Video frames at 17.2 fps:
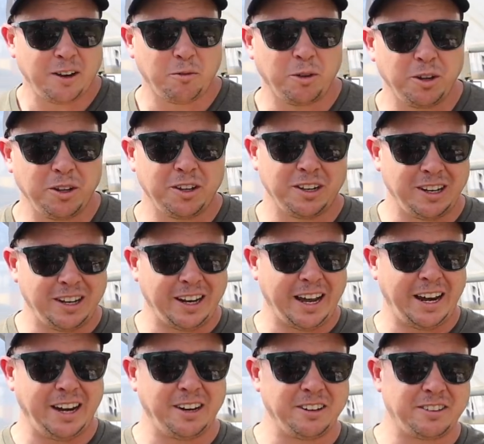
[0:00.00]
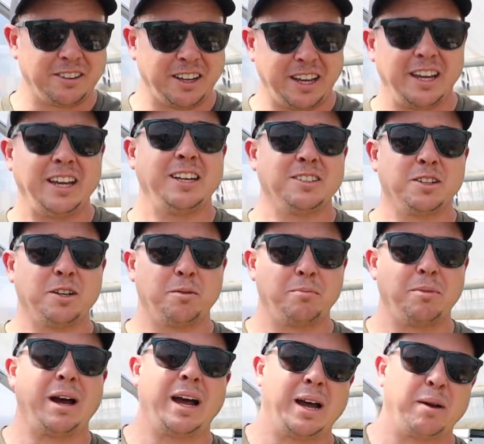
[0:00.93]
of one of the later things on
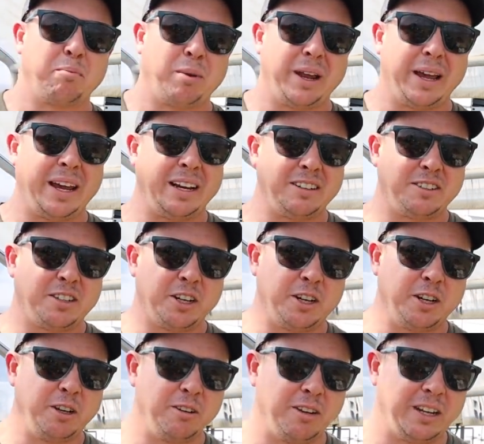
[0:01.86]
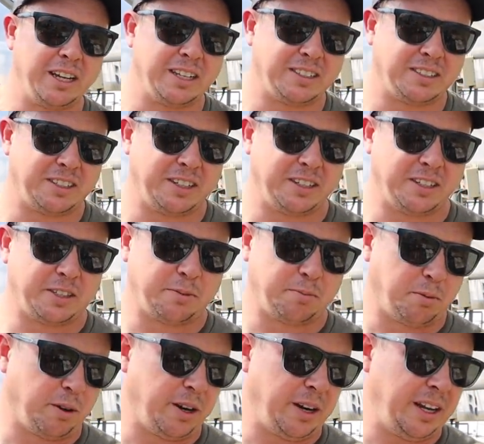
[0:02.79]
my planting to-do list in the
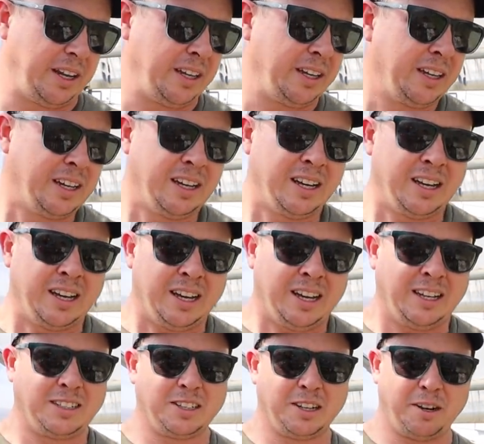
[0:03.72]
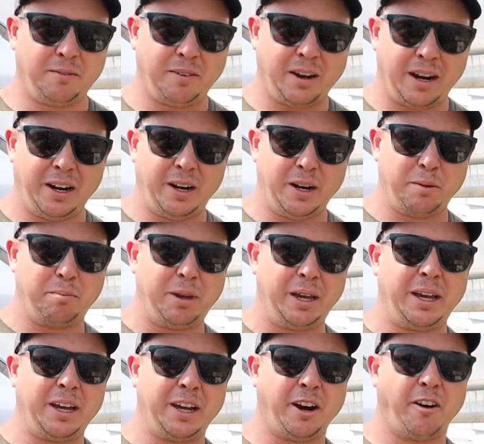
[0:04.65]
spring. And so I'm not in a
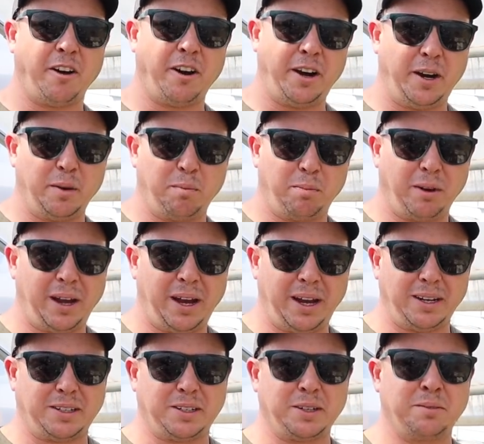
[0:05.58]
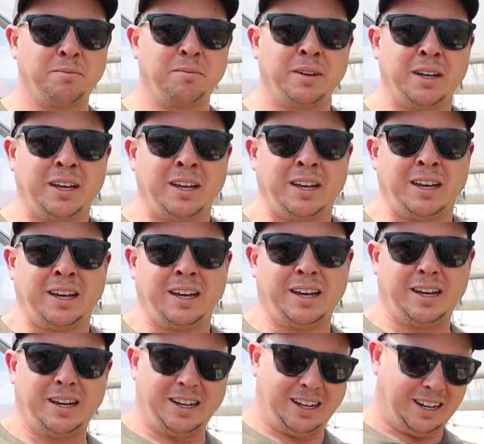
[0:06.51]
big hurry to plant them.
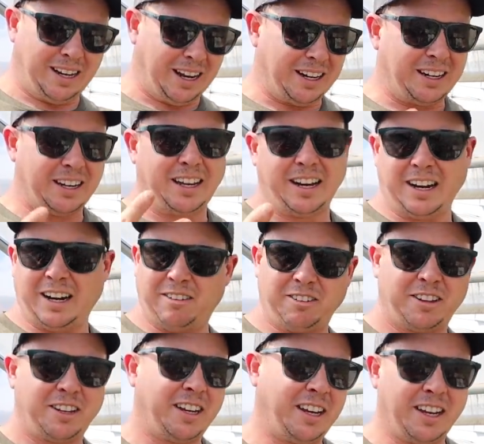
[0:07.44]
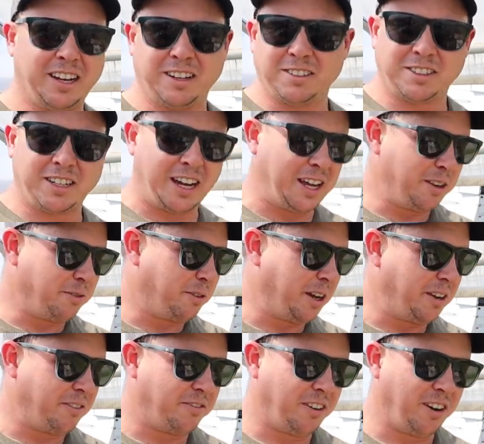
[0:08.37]
I like to get everything else out of the
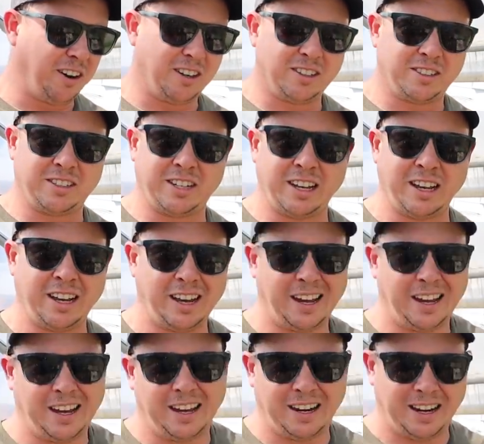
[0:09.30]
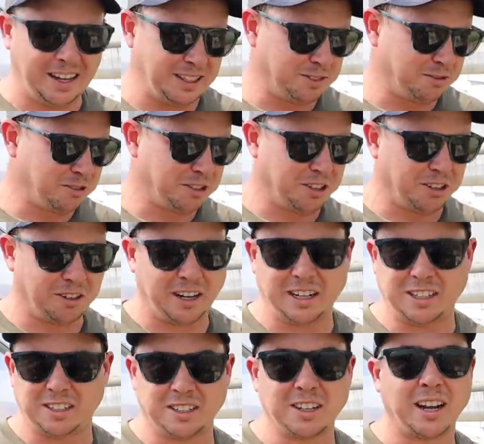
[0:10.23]
way first. And as a result,
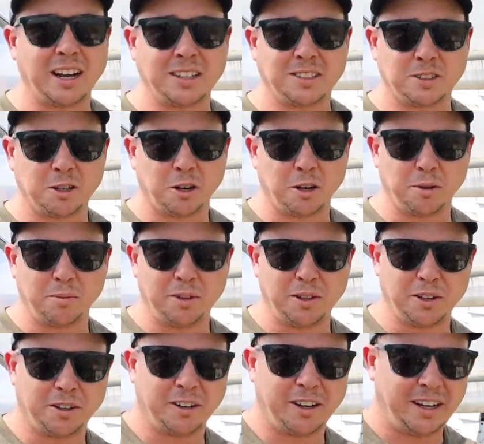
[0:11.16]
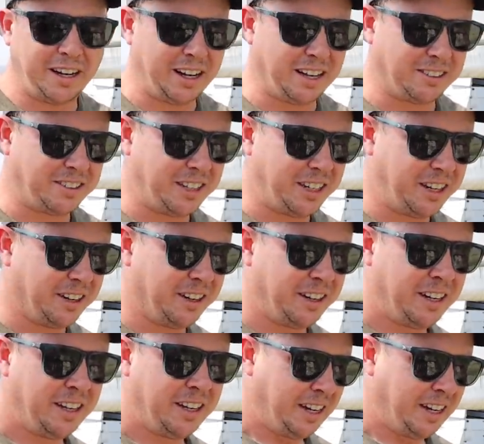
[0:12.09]
I just like starting them in the greenhouse here
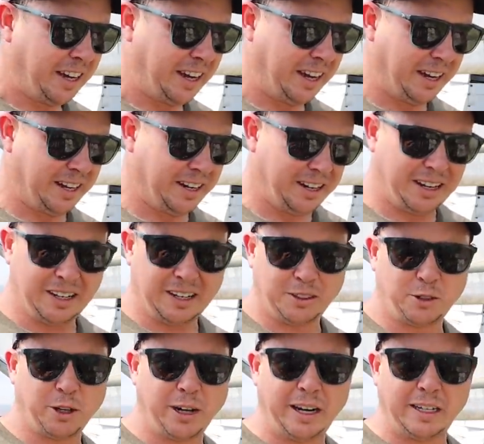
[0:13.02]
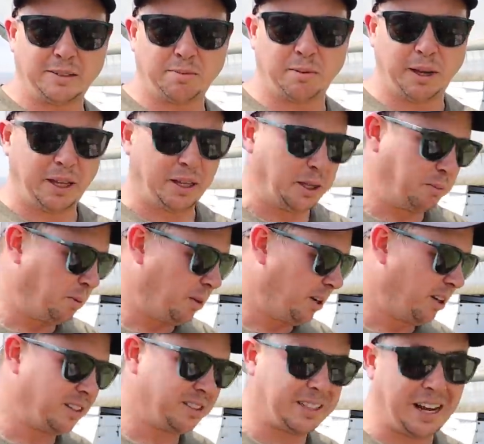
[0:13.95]
and uh, transplanting the
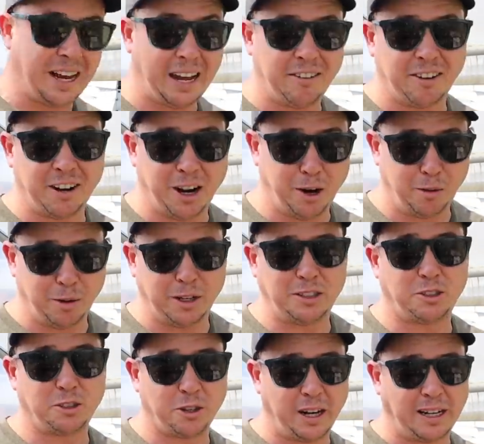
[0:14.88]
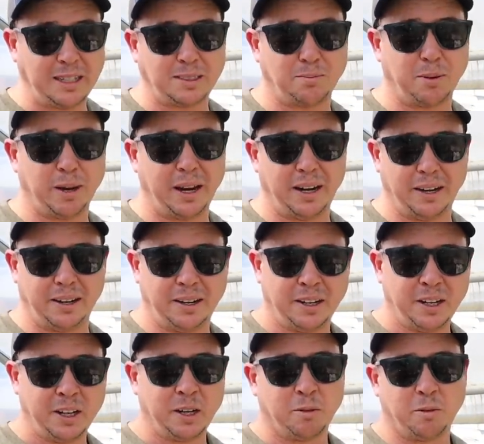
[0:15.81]
plugs. I haven't always transplanted
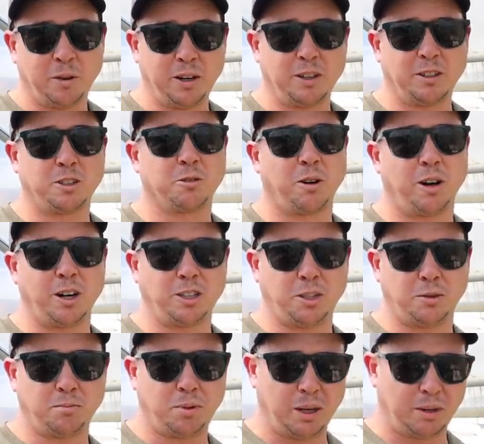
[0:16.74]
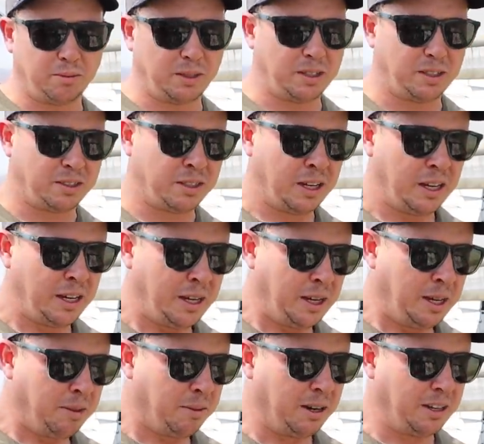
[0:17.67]
winter squash and pumpkins,
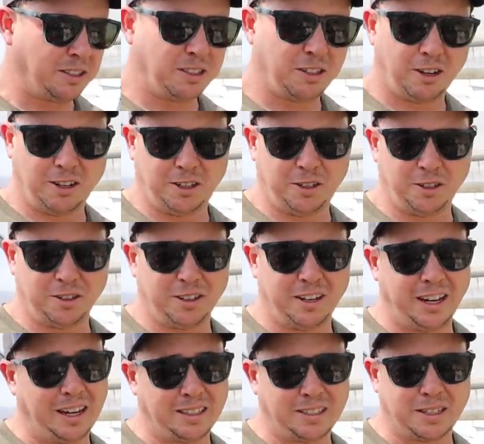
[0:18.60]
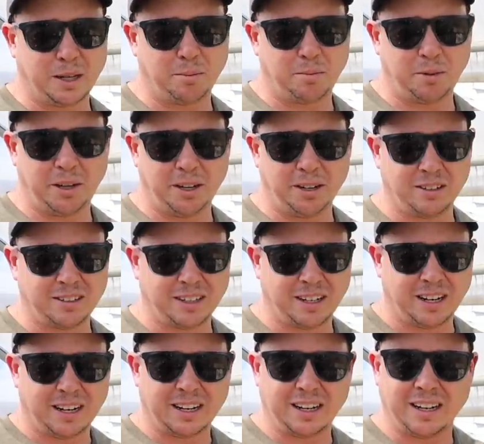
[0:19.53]
but I started doing the last couple years,
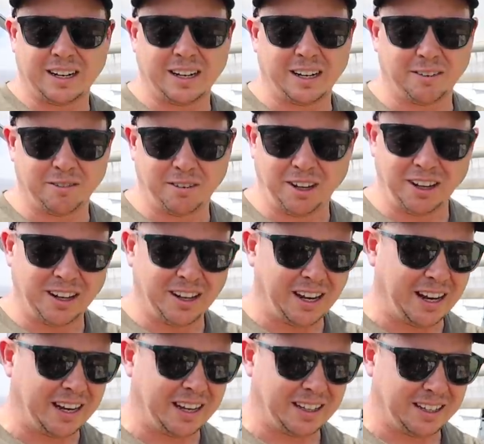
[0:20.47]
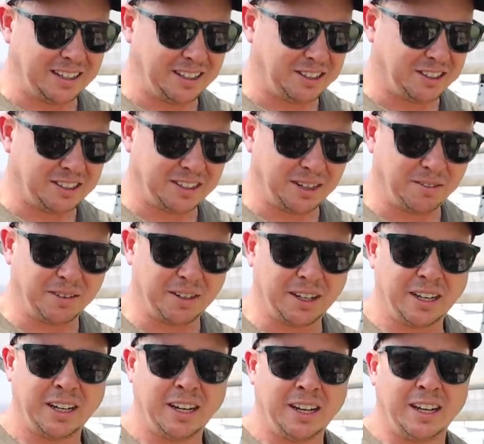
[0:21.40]
and I, I kind of really like it. They just seem
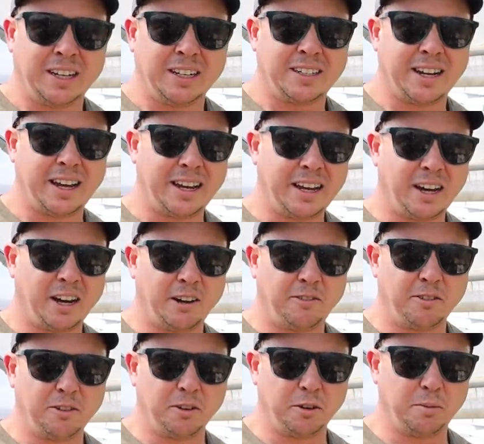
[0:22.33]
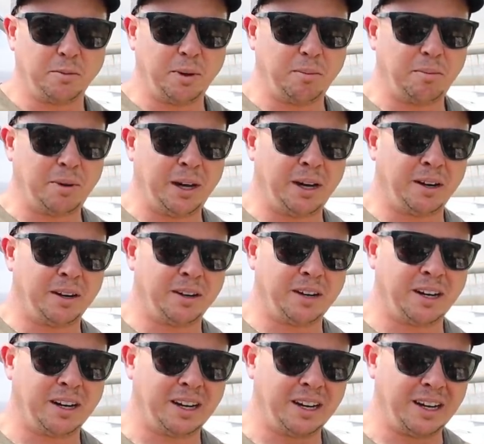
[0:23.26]
to take off a little bit better
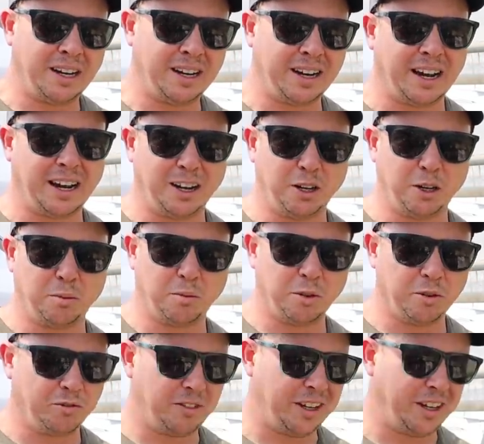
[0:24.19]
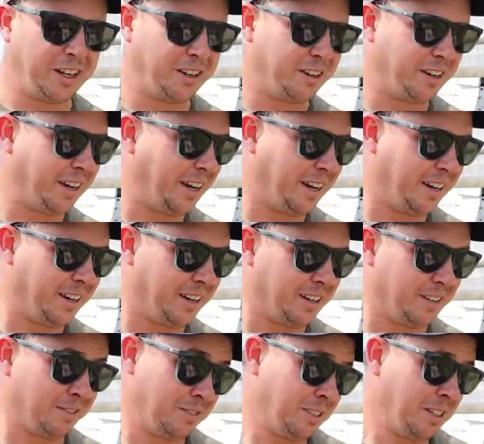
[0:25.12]
and got a little more vigor, and
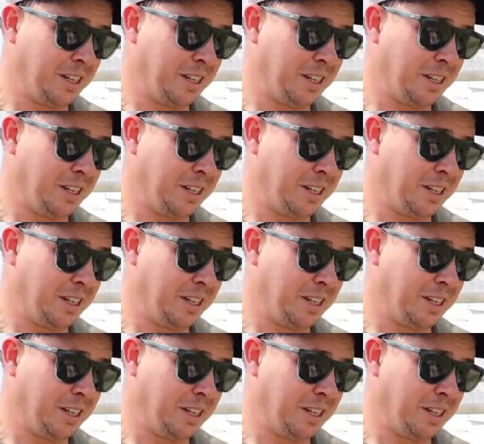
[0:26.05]
uh,